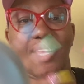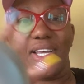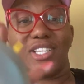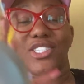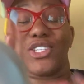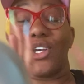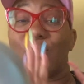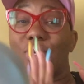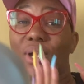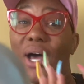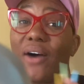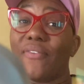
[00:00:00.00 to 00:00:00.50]

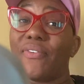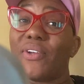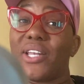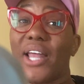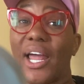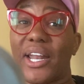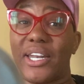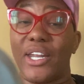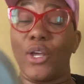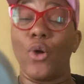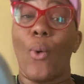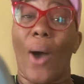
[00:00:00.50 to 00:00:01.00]
so the other
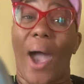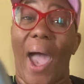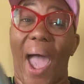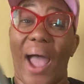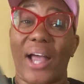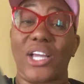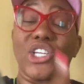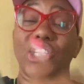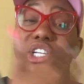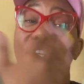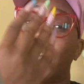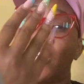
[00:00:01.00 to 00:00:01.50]
lady who I
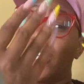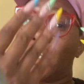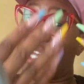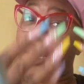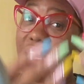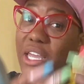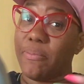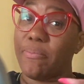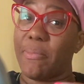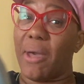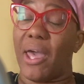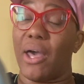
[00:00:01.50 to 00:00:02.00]
actually
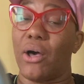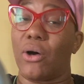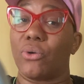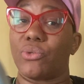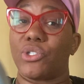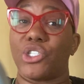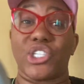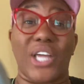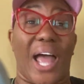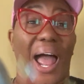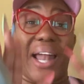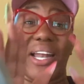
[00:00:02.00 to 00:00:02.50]

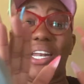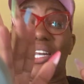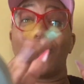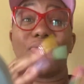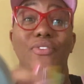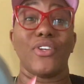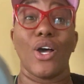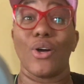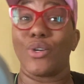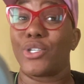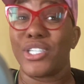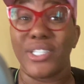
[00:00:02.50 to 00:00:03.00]
emailed, I didn't
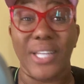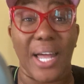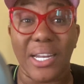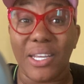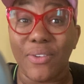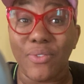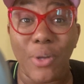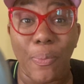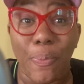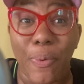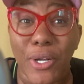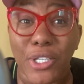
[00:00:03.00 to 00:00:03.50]
even know, she's not
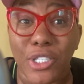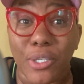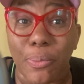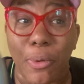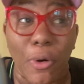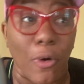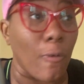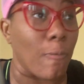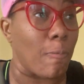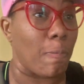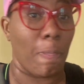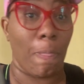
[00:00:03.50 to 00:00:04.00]
even a
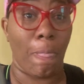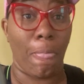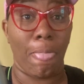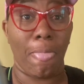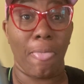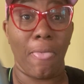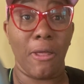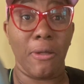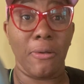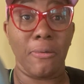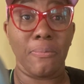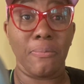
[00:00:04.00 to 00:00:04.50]
principal.
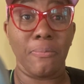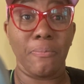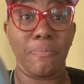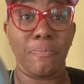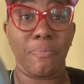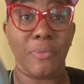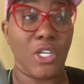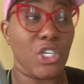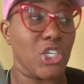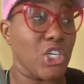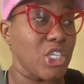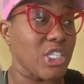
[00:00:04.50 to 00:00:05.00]

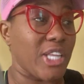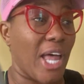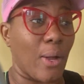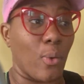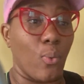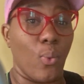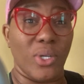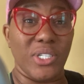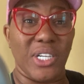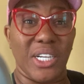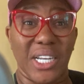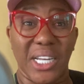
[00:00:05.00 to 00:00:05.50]
She's
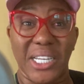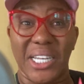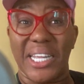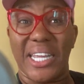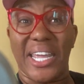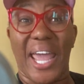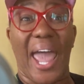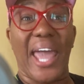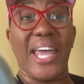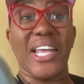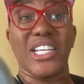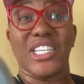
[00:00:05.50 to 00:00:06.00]
like one of the
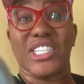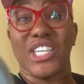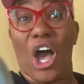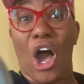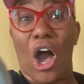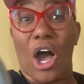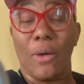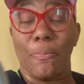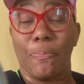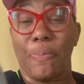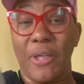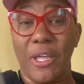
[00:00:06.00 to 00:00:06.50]

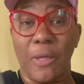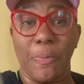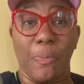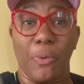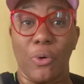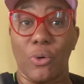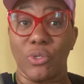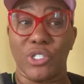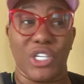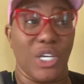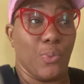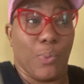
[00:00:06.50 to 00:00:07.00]
liaison
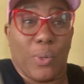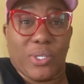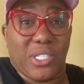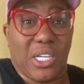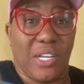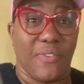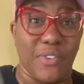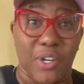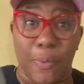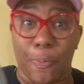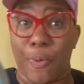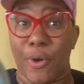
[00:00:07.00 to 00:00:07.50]
people. She wasn't
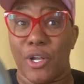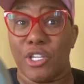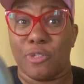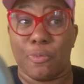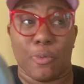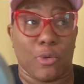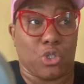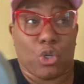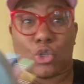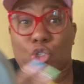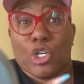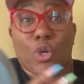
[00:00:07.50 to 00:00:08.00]
even the
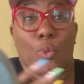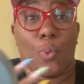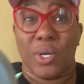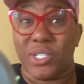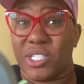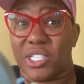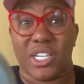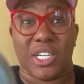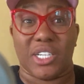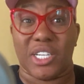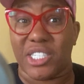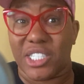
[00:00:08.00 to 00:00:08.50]
principal, so she
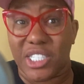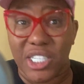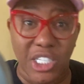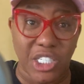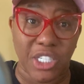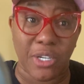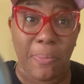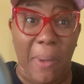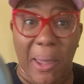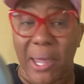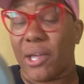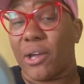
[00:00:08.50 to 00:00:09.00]
wasn't the
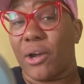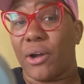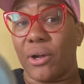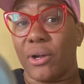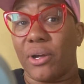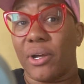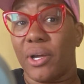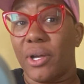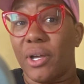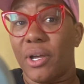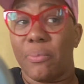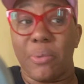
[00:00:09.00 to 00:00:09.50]
decision maker.
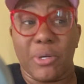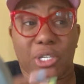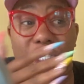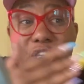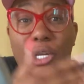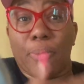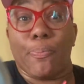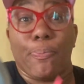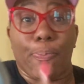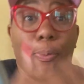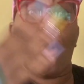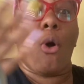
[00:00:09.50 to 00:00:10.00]
But
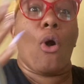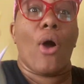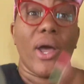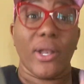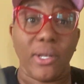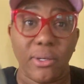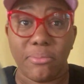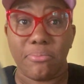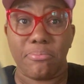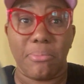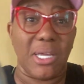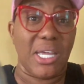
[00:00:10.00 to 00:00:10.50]
she bought
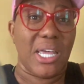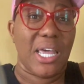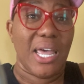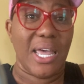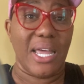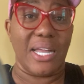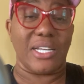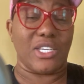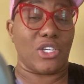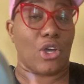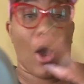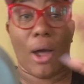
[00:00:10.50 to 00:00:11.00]
me
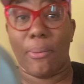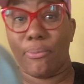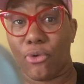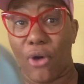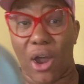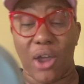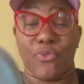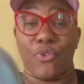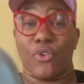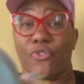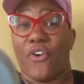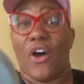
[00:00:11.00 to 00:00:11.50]
in, so I'm
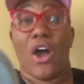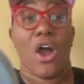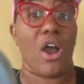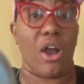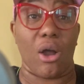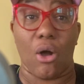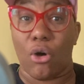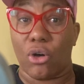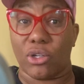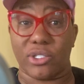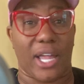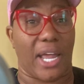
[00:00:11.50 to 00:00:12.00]
grateful for
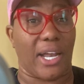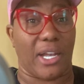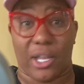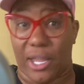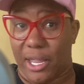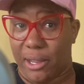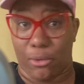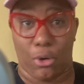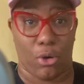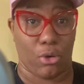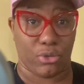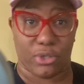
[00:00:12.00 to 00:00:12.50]
her all day,
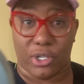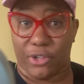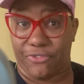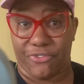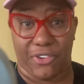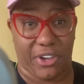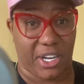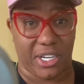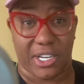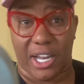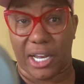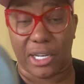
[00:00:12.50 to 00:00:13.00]
all the
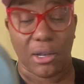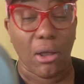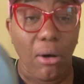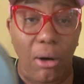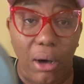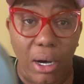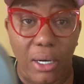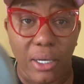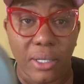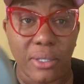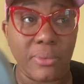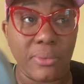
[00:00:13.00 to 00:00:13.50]
fucking day long.